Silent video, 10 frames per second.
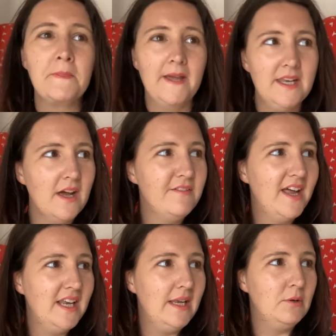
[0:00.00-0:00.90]
And I've
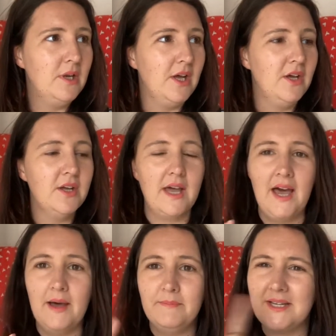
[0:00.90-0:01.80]
had a little look
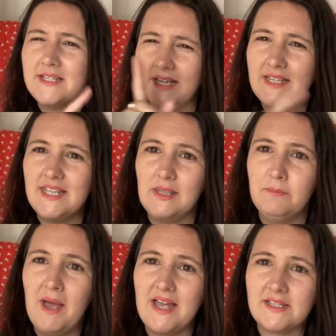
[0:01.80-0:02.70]
at, because like I said, the
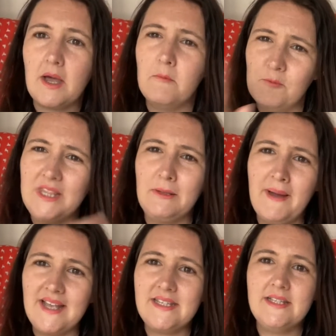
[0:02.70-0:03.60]
packs come with the
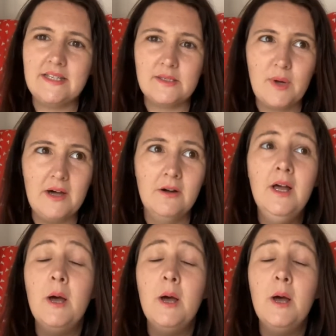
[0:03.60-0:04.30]
patterns as well,